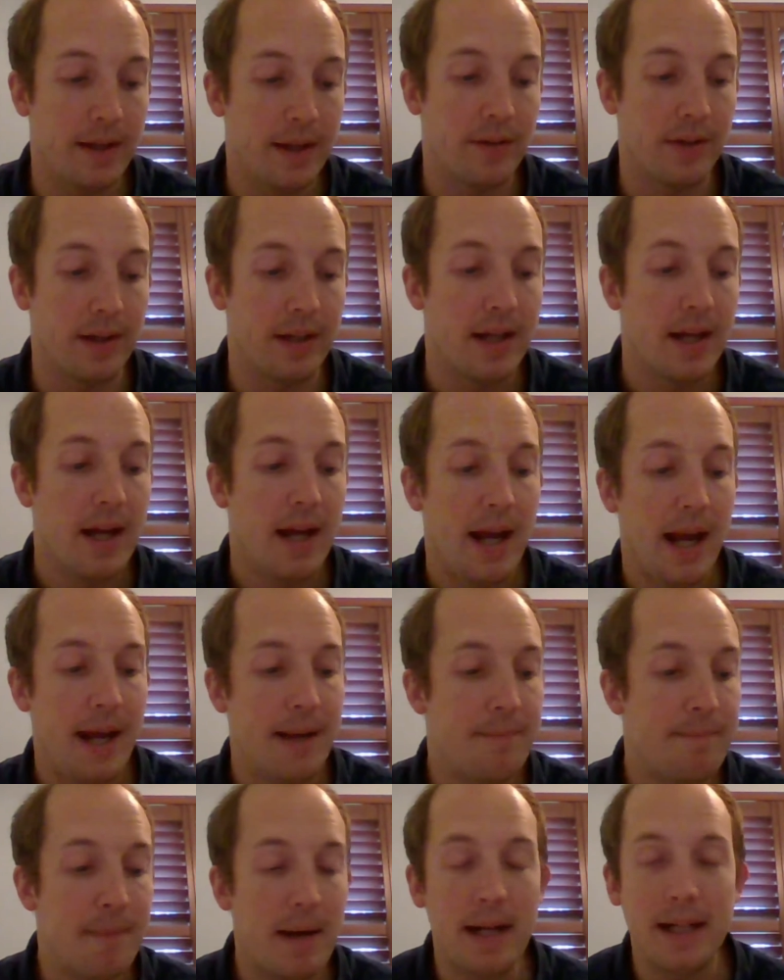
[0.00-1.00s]
as
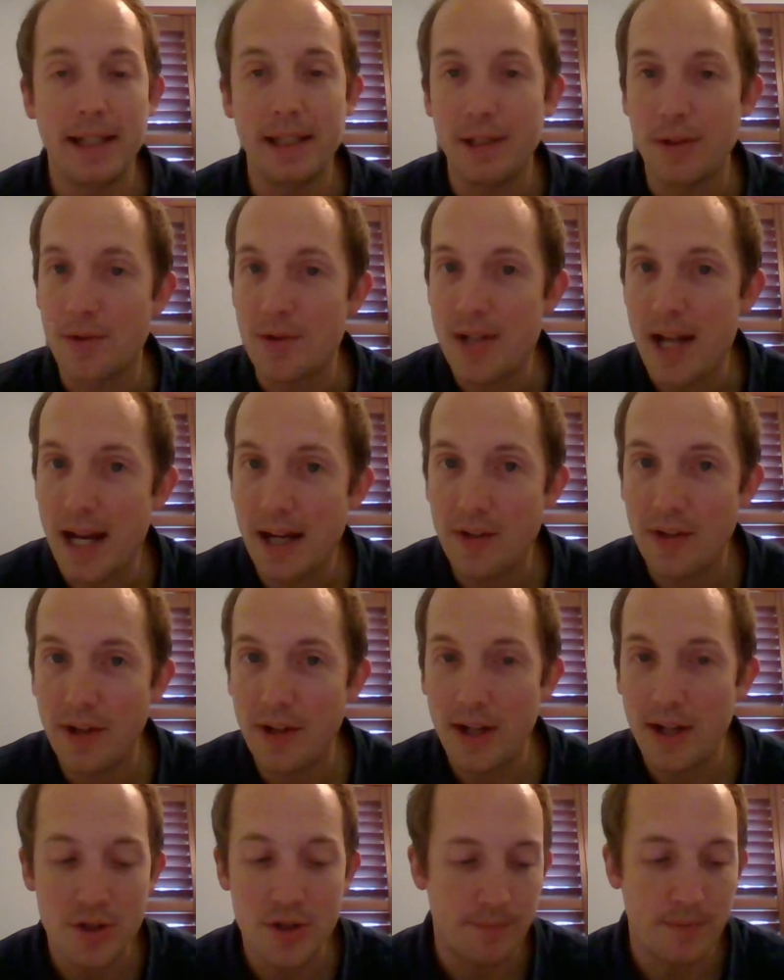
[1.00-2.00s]
a money or
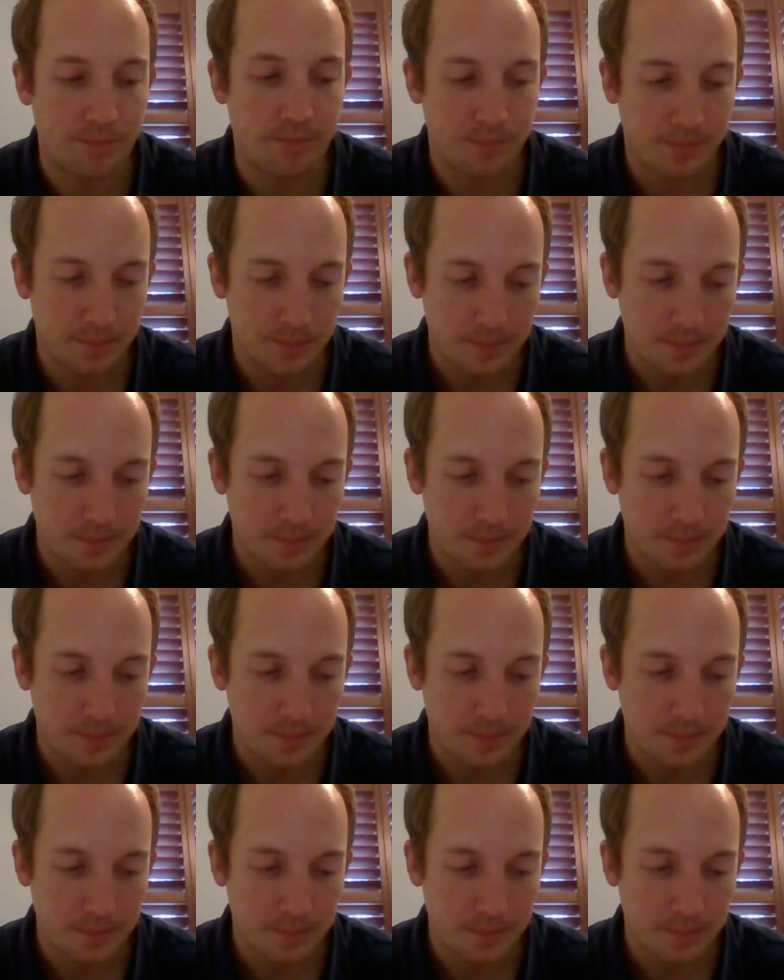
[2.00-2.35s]
taxation.